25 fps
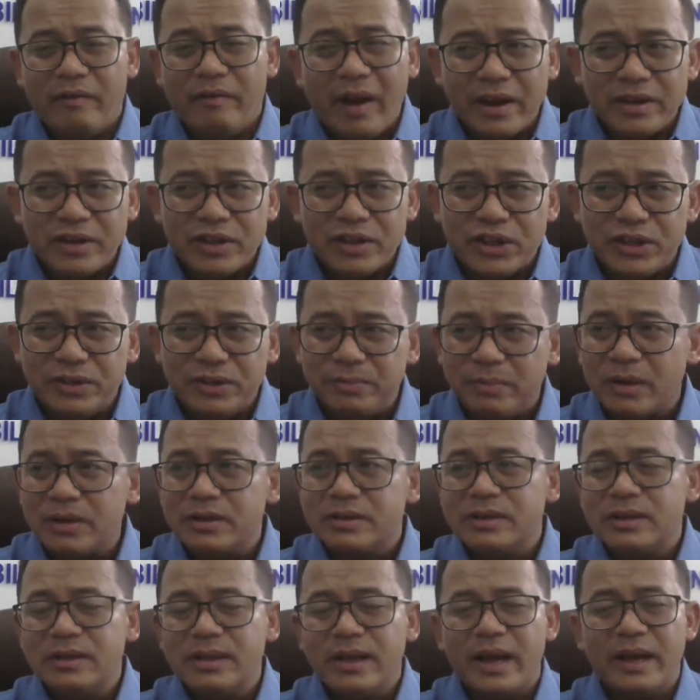French
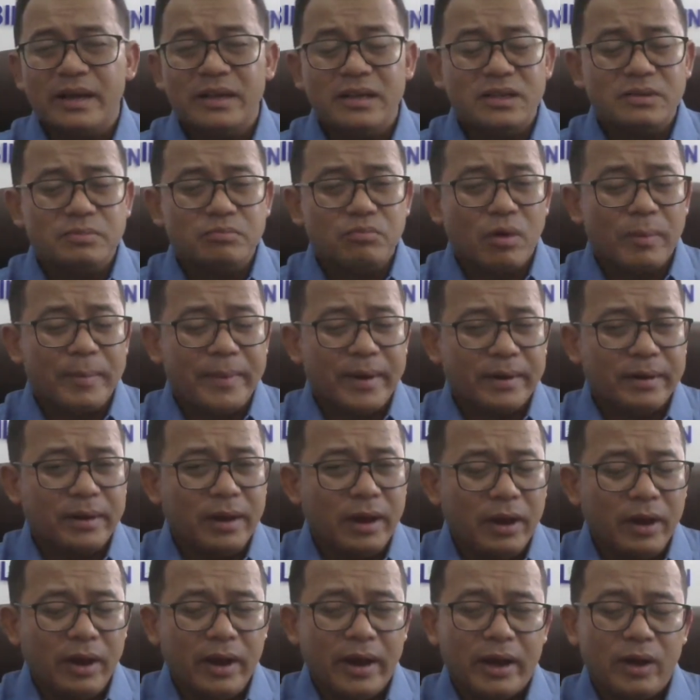version at this moment,
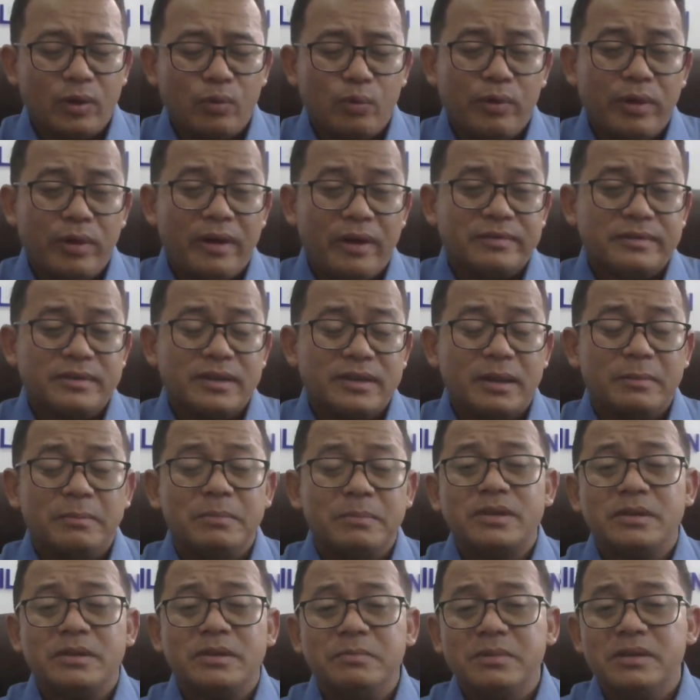and we have send
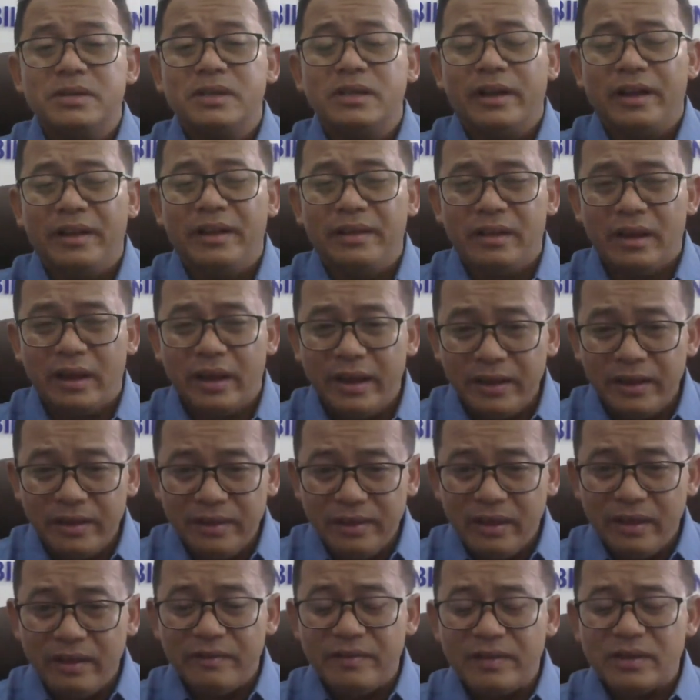button meeting in the
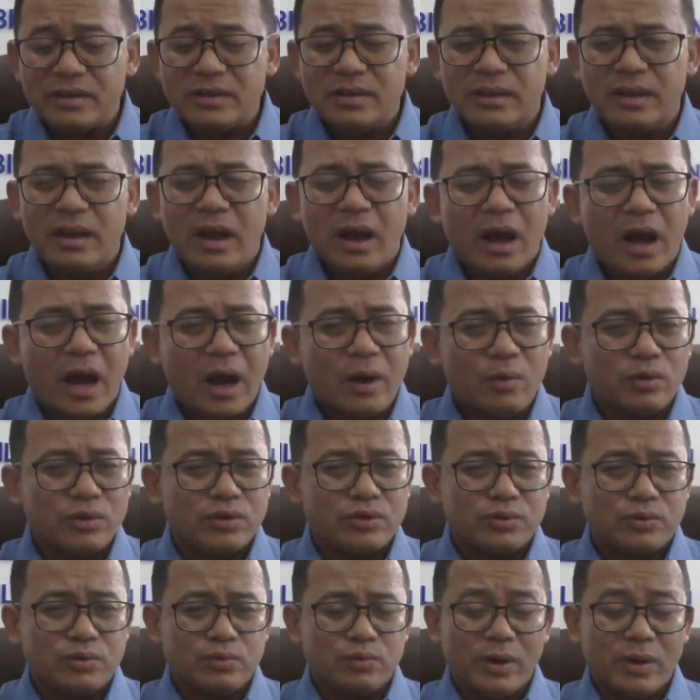Hindi version. I
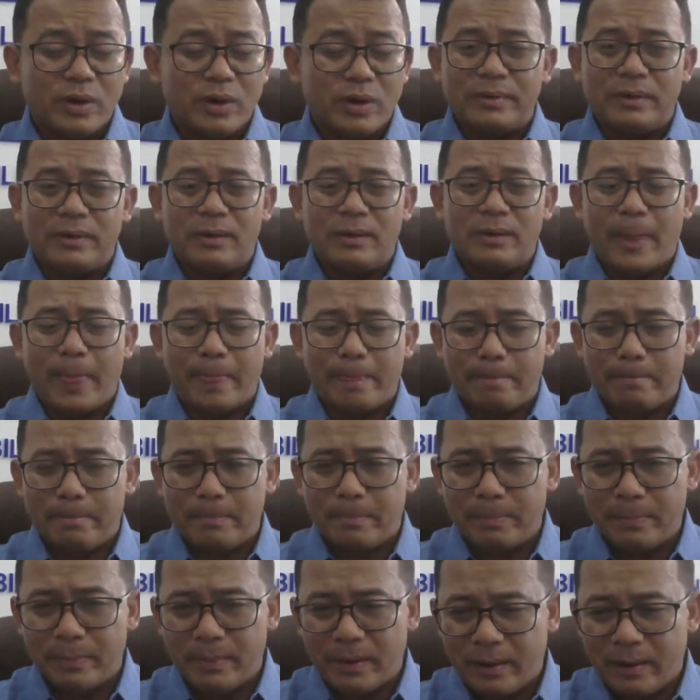was one of
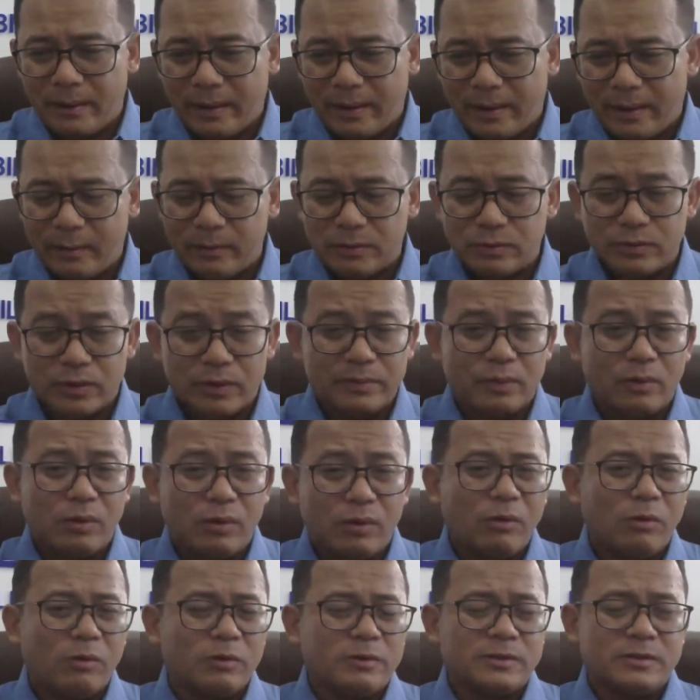the
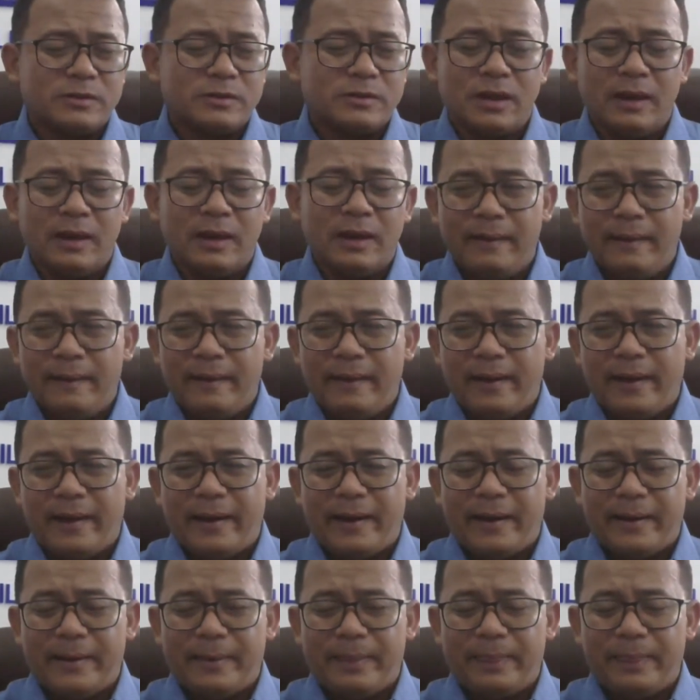hosts,
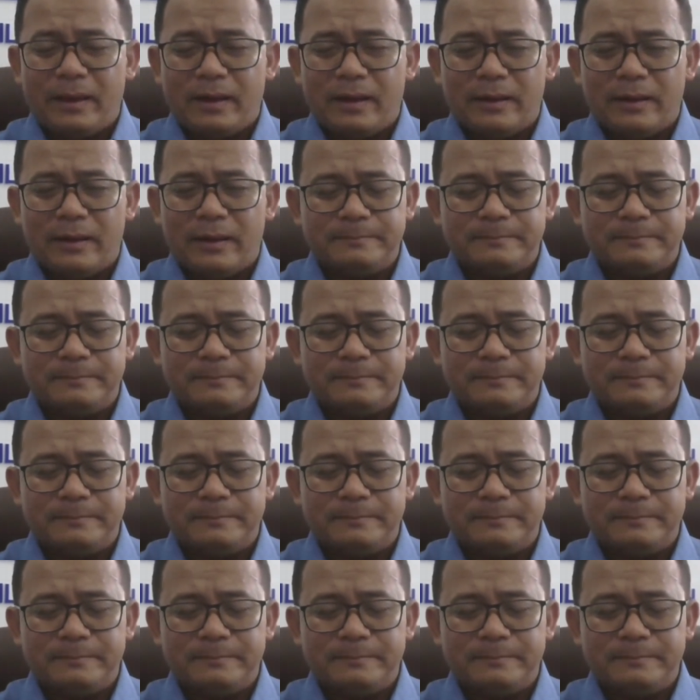and